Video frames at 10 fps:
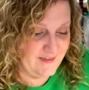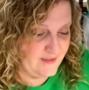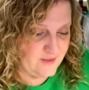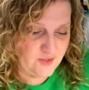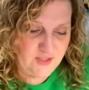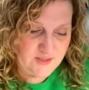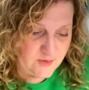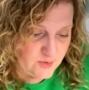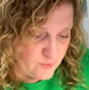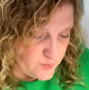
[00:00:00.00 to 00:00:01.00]
She is
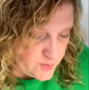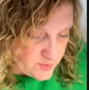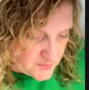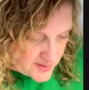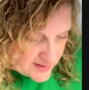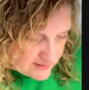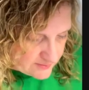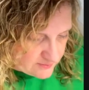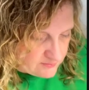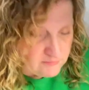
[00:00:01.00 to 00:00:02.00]
just rooting around,
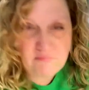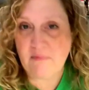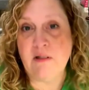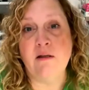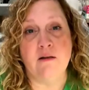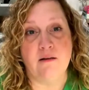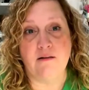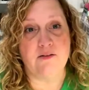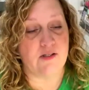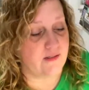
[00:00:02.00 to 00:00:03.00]

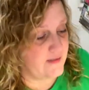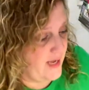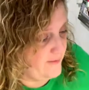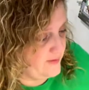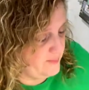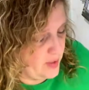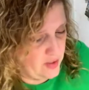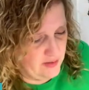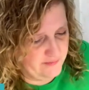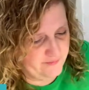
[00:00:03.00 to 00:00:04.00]
just having a ball.
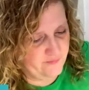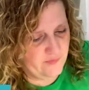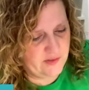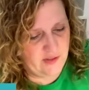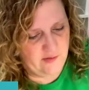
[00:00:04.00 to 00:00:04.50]
So